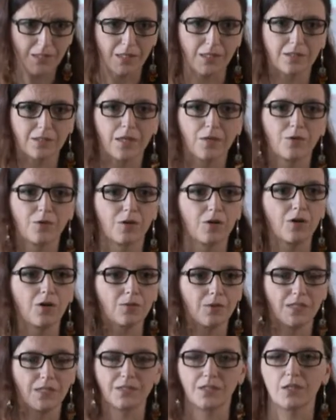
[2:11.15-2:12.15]
and they were
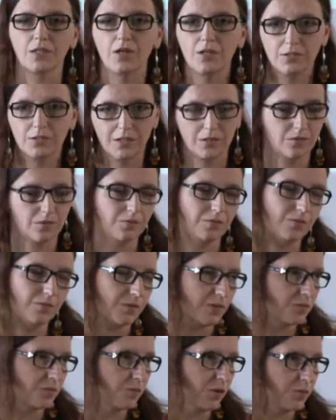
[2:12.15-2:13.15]
always in contact with
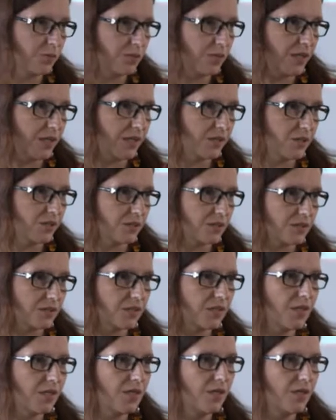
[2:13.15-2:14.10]
different populations,